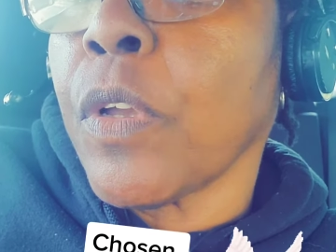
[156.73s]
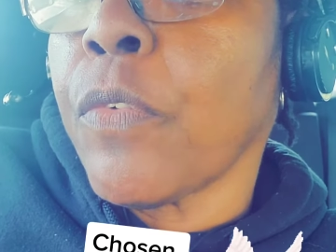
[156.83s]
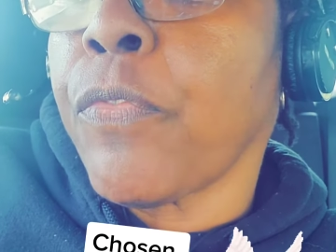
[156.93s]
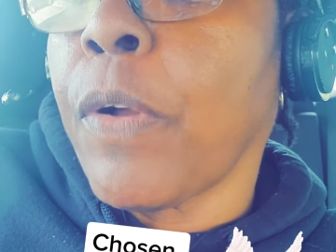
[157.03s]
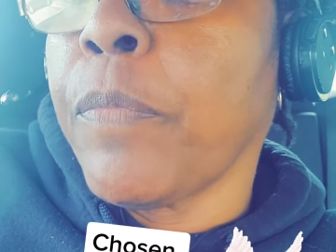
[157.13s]

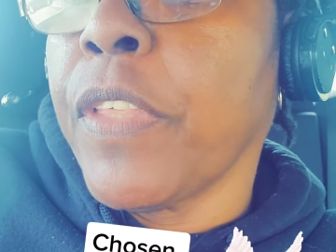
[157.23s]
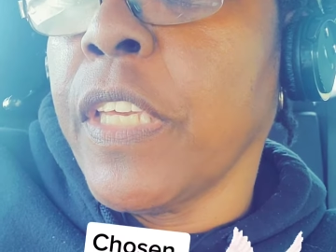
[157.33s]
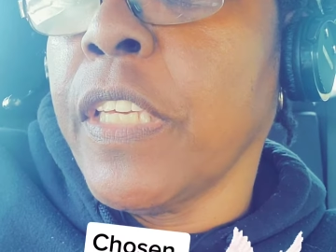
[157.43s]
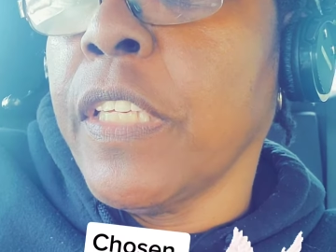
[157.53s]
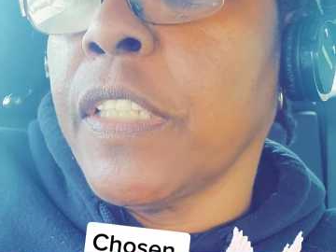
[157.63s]
from
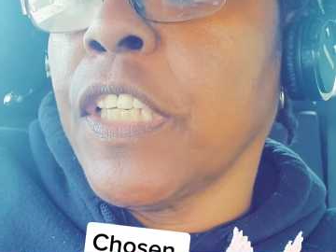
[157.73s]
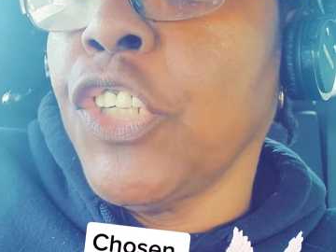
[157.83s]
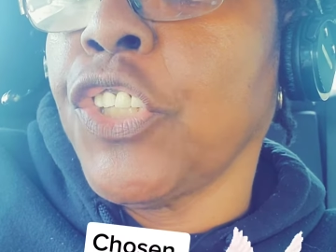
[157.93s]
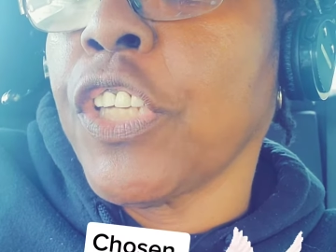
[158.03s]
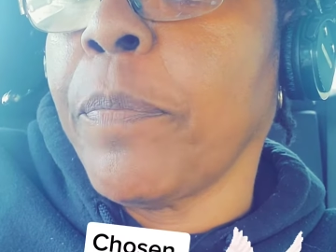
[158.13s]
these,
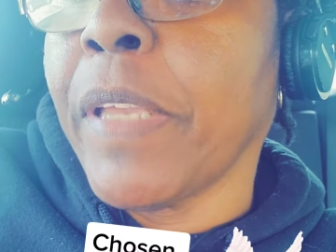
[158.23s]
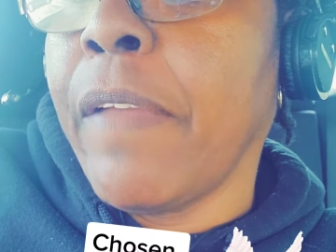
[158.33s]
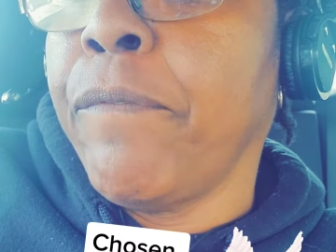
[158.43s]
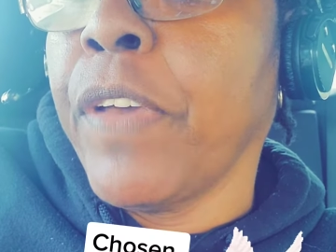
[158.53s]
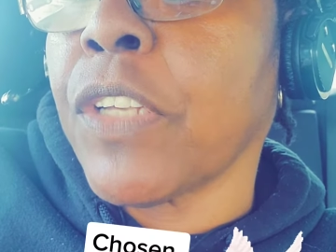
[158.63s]
he shall be a
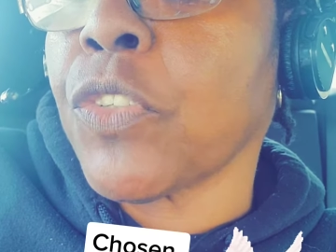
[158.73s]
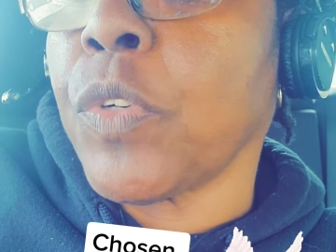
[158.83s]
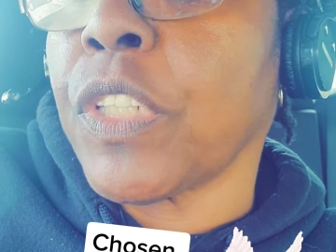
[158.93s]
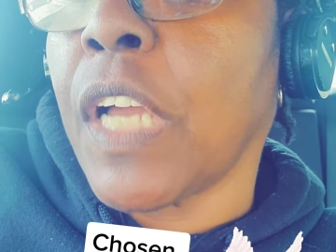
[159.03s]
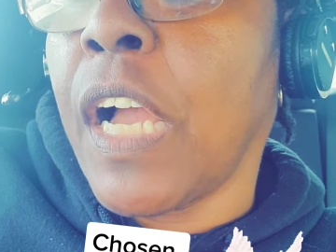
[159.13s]
vessel
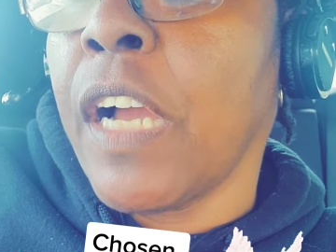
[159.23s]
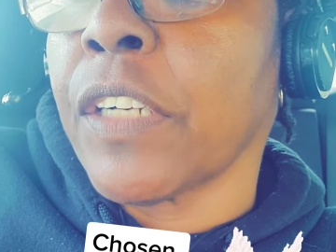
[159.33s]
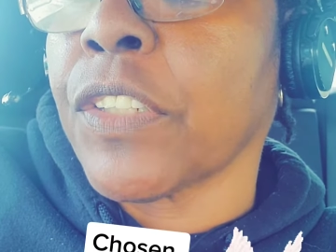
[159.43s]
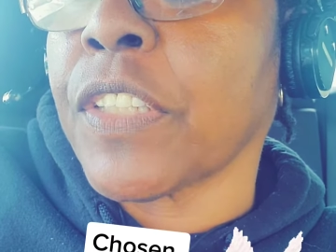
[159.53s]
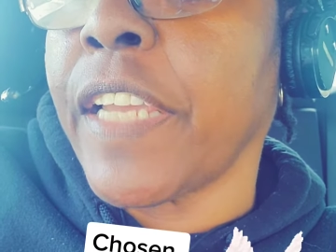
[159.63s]
unto
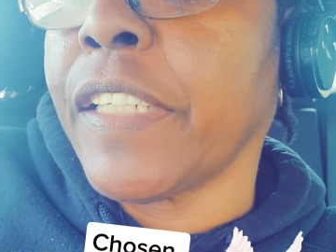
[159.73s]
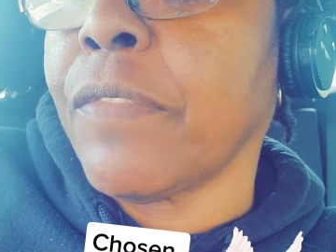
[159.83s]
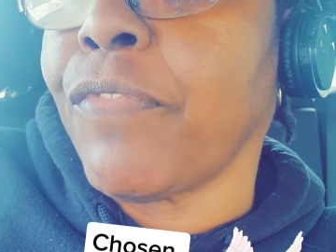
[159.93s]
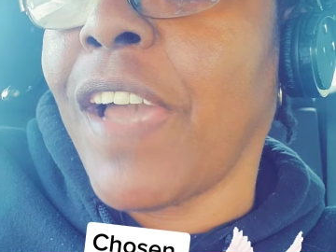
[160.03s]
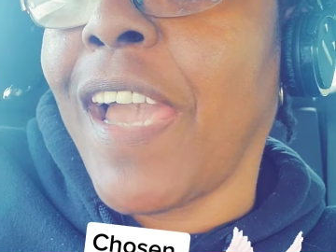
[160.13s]
honor,
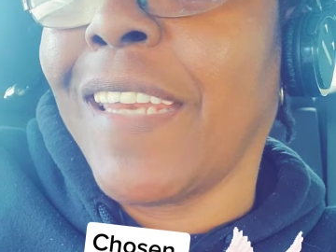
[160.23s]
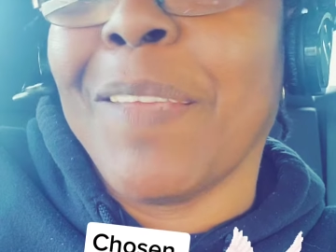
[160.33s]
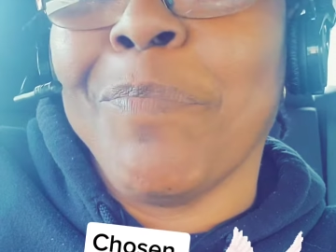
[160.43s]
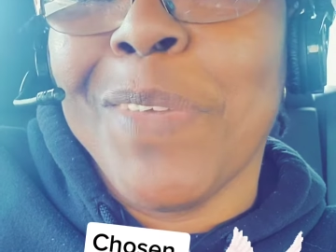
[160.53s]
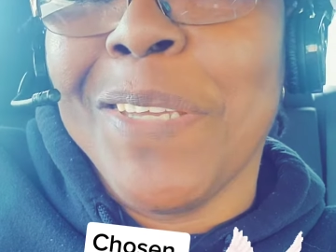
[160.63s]
sanctified
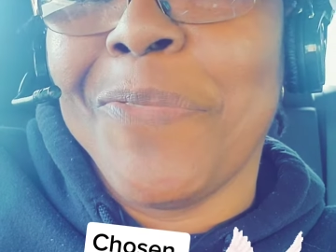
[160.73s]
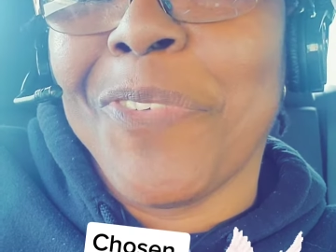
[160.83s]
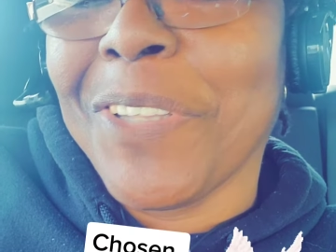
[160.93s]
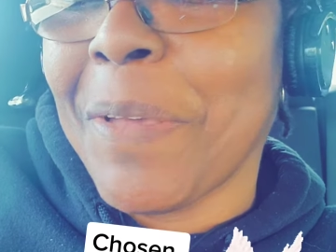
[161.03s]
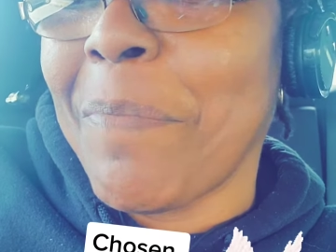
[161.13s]
and meet
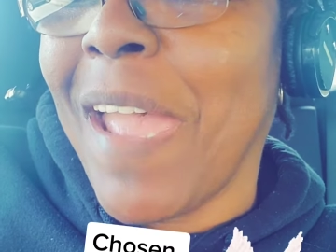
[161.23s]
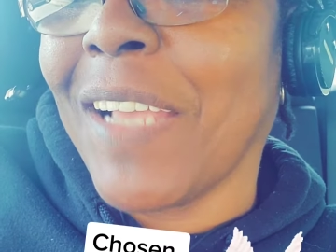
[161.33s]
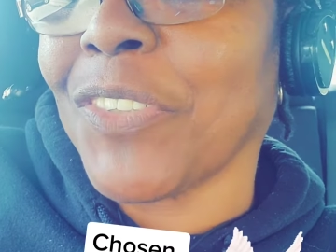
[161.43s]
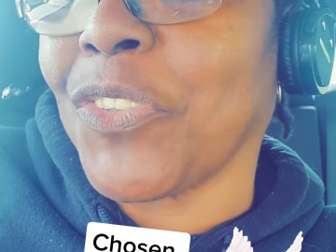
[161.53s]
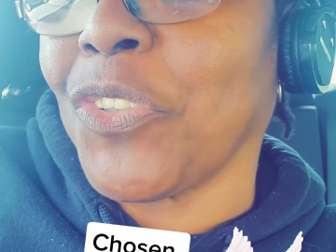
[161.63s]
for the
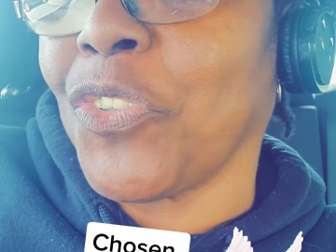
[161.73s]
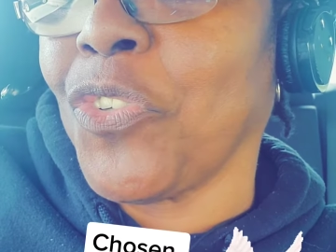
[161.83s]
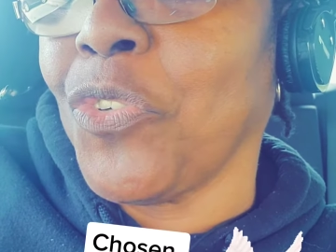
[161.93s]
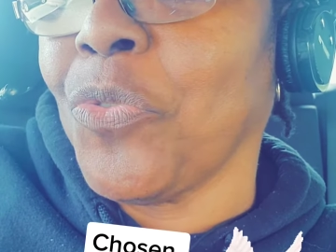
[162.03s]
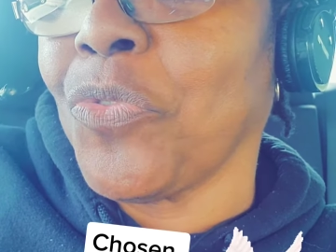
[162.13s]
master's
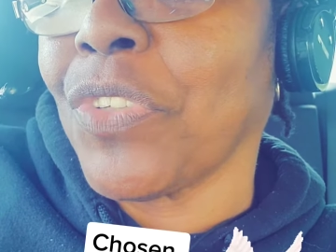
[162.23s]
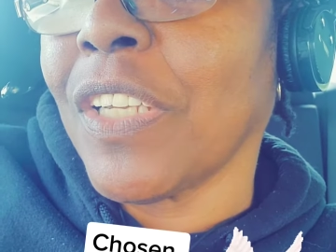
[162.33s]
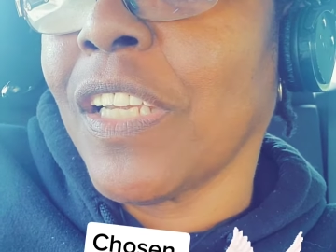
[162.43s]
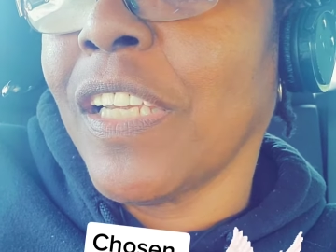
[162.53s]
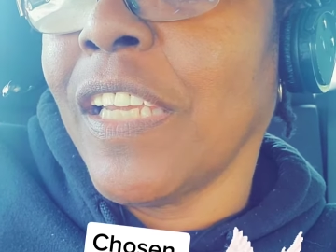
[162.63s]
use,
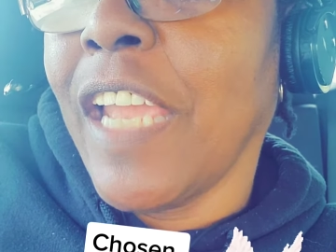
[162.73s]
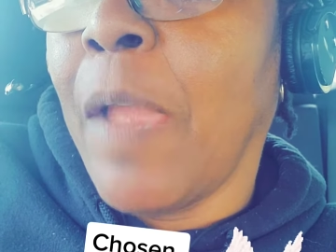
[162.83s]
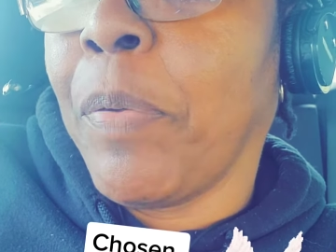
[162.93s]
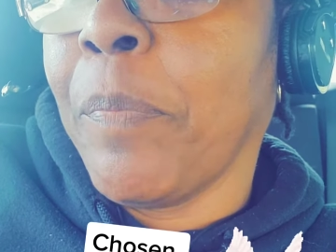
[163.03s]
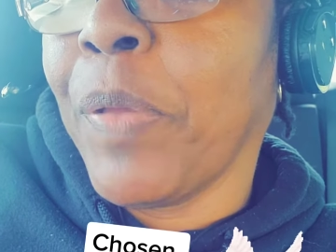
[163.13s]

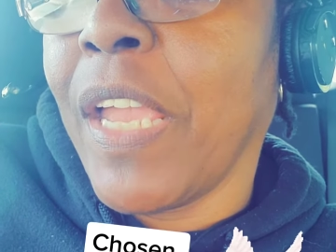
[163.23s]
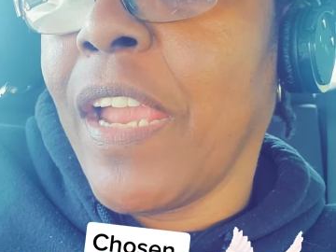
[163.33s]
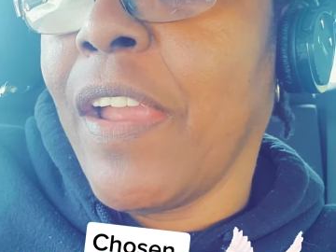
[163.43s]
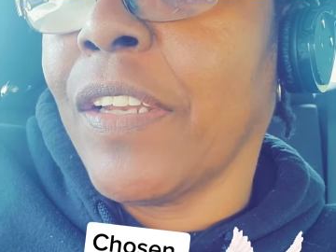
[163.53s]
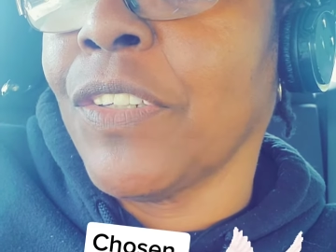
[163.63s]
and
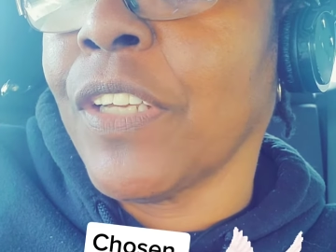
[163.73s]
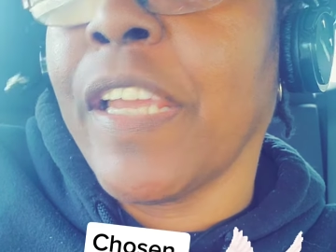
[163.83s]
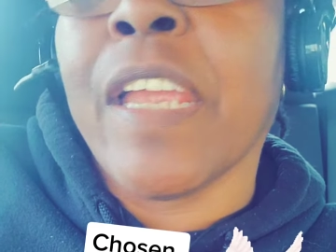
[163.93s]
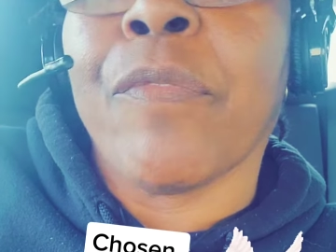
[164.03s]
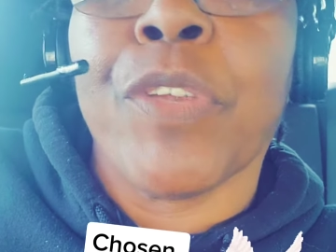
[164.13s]
prepared unto
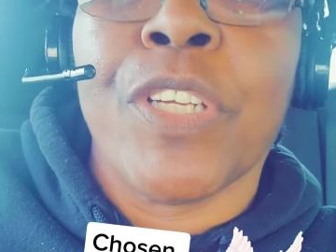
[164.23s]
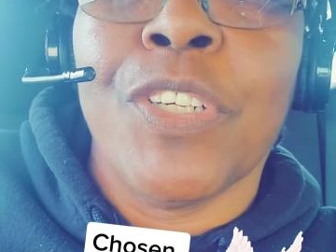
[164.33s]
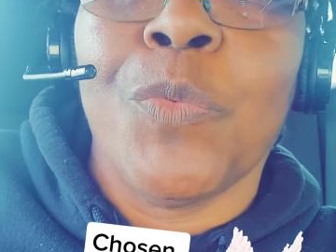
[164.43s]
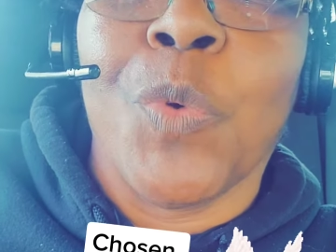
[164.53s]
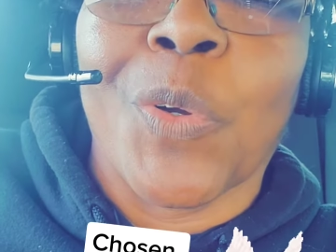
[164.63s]
every
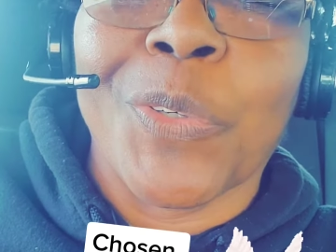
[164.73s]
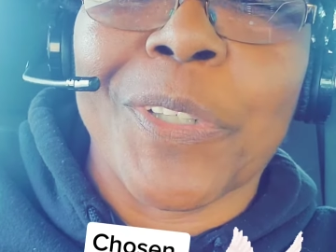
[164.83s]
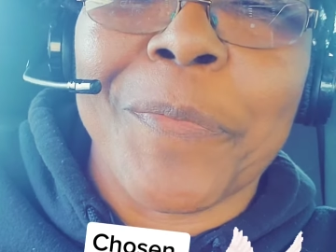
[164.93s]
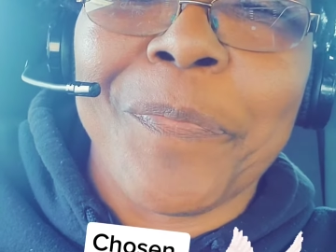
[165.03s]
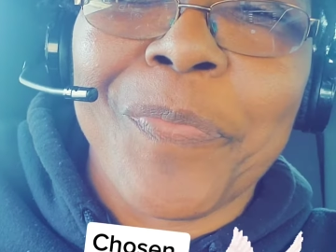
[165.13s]
good work.